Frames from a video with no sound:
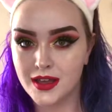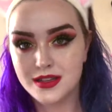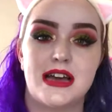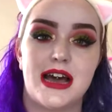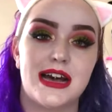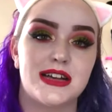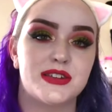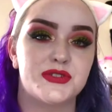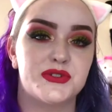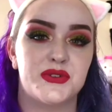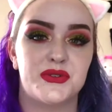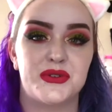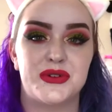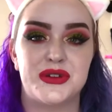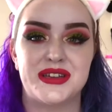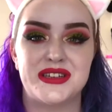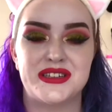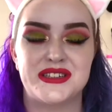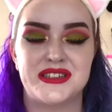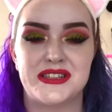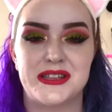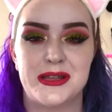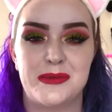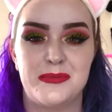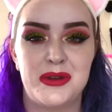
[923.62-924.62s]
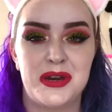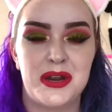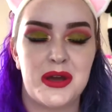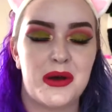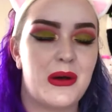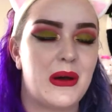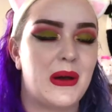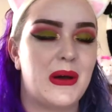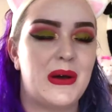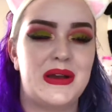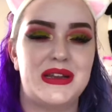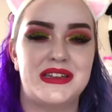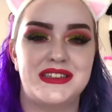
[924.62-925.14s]
As always, let me know
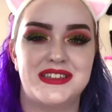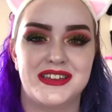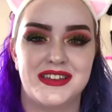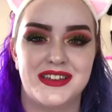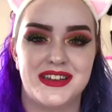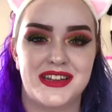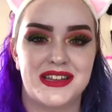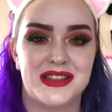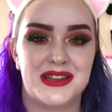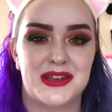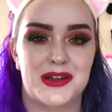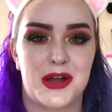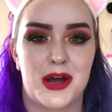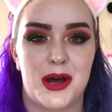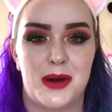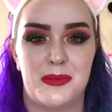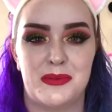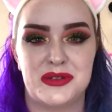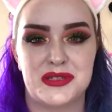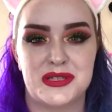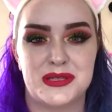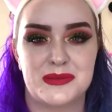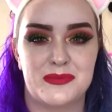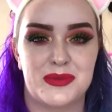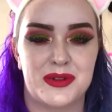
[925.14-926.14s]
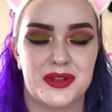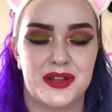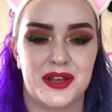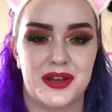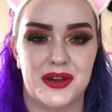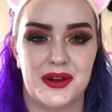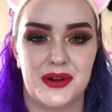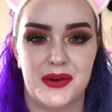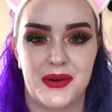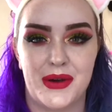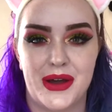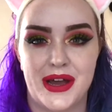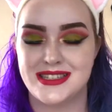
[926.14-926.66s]
how I did in the comments
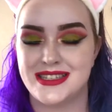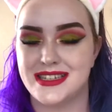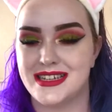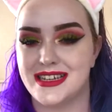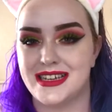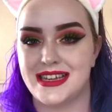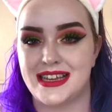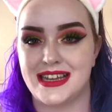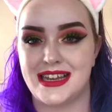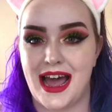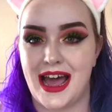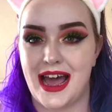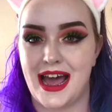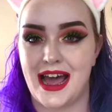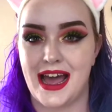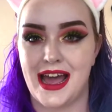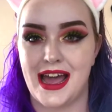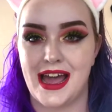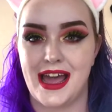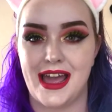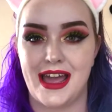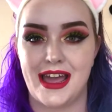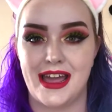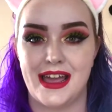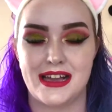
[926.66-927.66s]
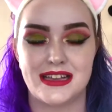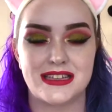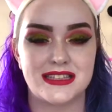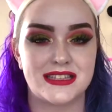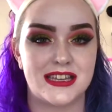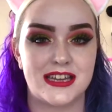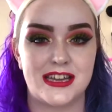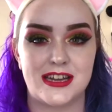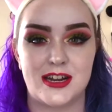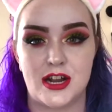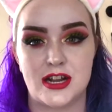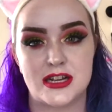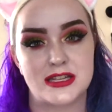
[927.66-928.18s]
below. Did I
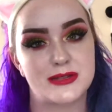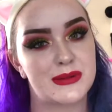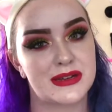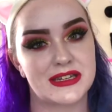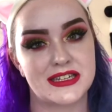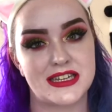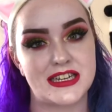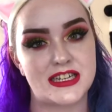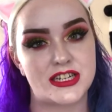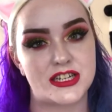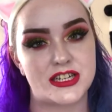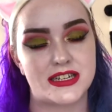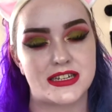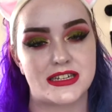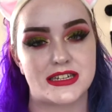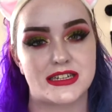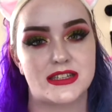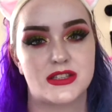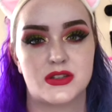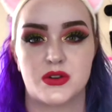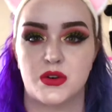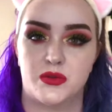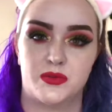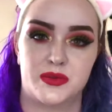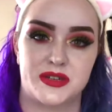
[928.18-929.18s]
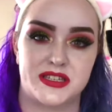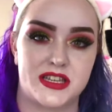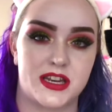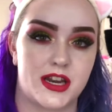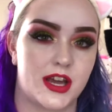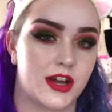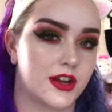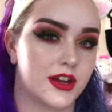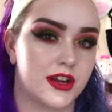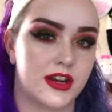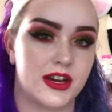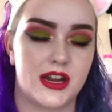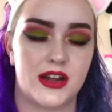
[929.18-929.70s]
exceed your expectations or was it
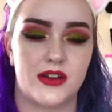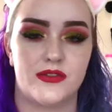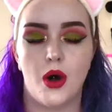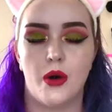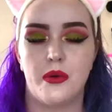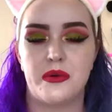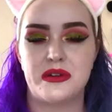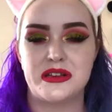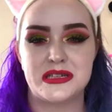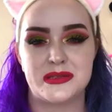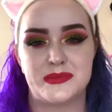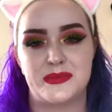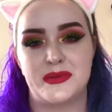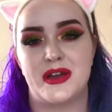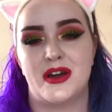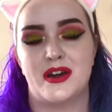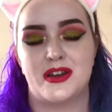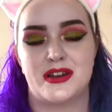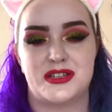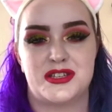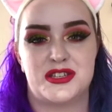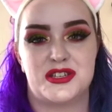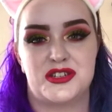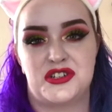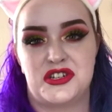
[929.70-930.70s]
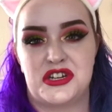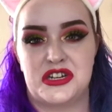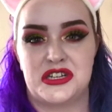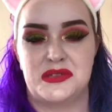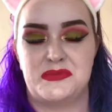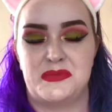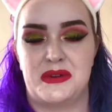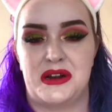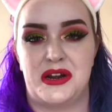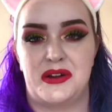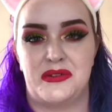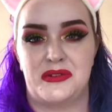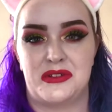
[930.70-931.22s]
not good enough? Always be honest and
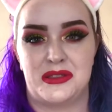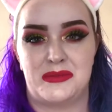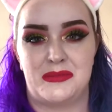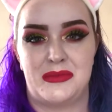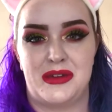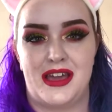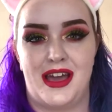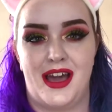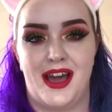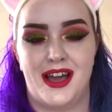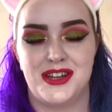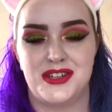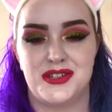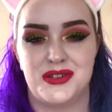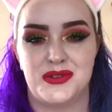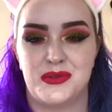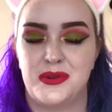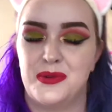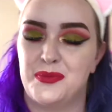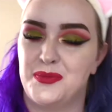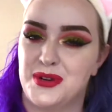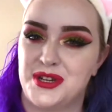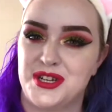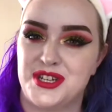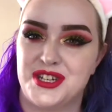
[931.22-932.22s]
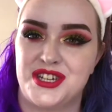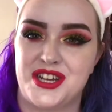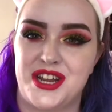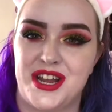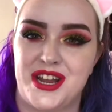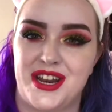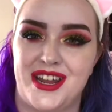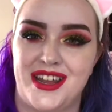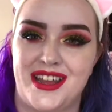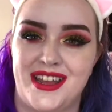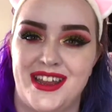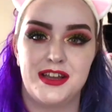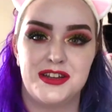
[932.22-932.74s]
transparent with me. I do
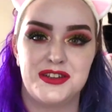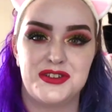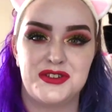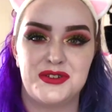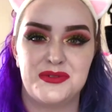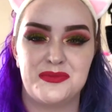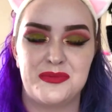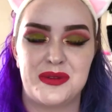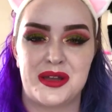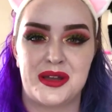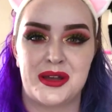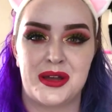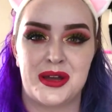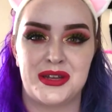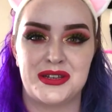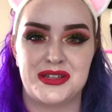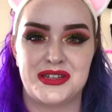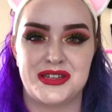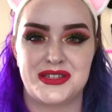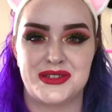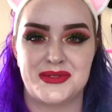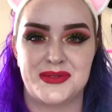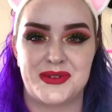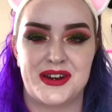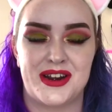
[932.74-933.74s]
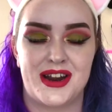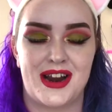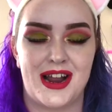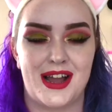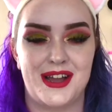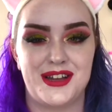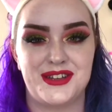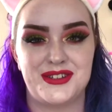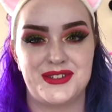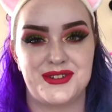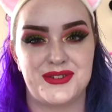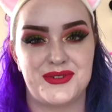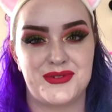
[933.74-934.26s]
appreciate it. And to my contest winner,
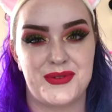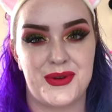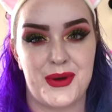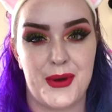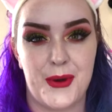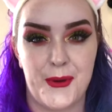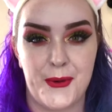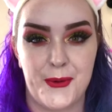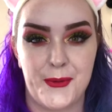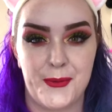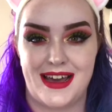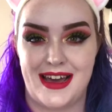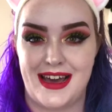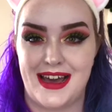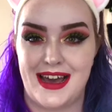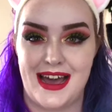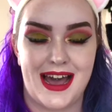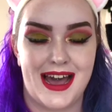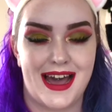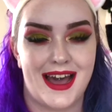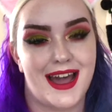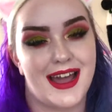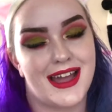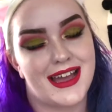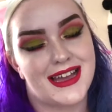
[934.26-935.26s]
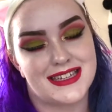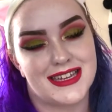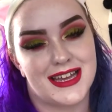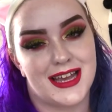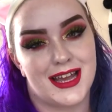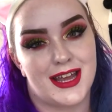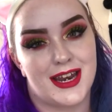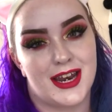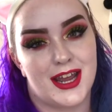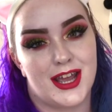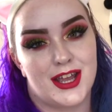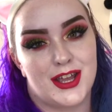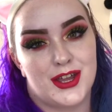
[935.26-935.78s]
I do hope that I
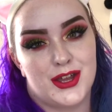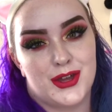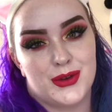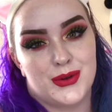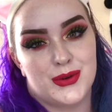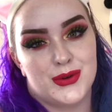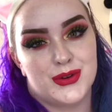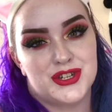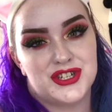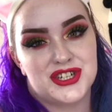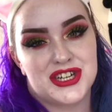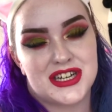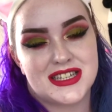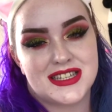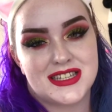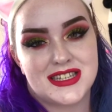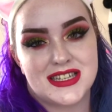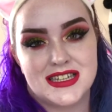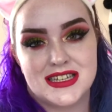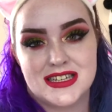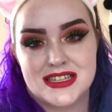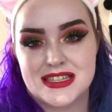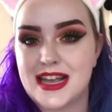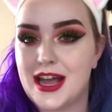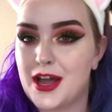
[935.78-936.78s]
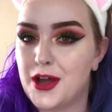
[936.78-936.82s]
did you justice.